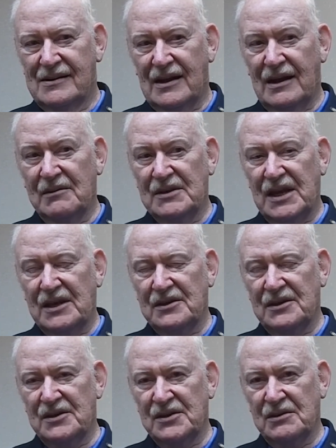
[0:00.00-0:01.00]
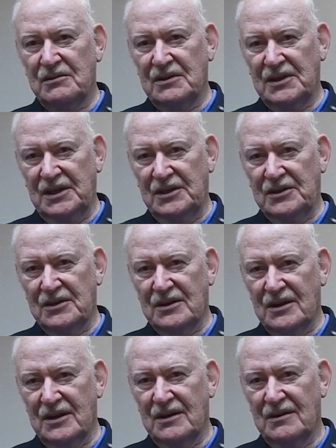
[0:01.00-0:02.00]
I was actually a school
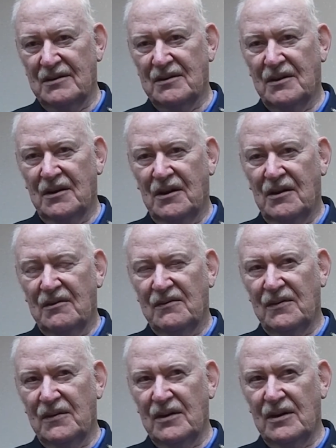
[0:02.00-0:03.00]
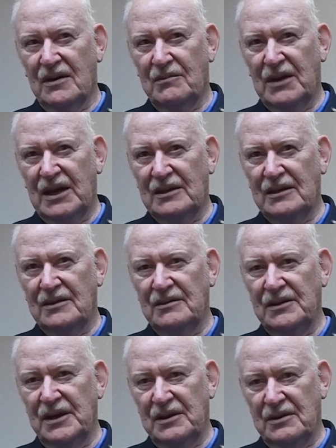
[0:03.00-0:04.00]
teacher for about 2
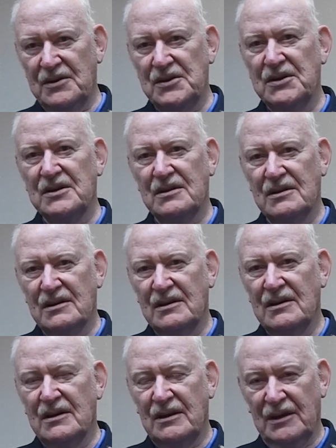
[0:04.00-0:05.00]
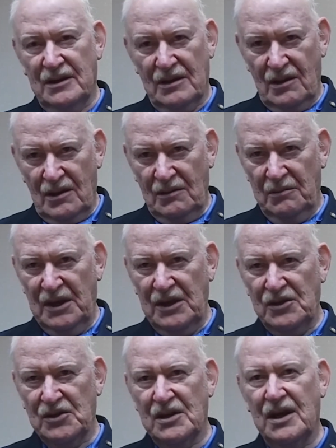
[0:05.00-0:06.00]
years in Long
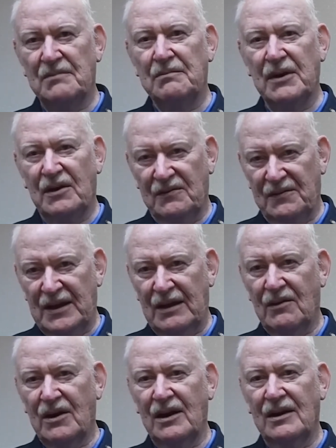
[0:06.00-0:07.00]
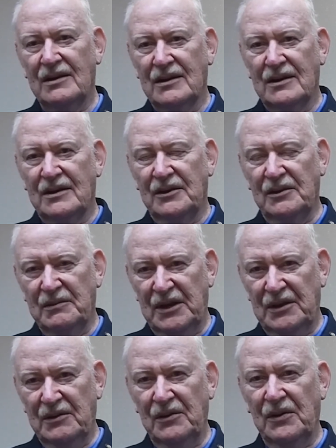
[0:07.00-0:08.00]
Beach and Bellflower. You may
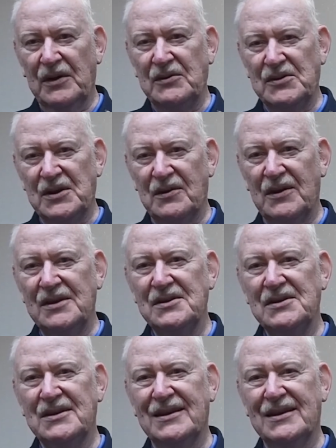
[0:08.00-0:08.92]
know those areas.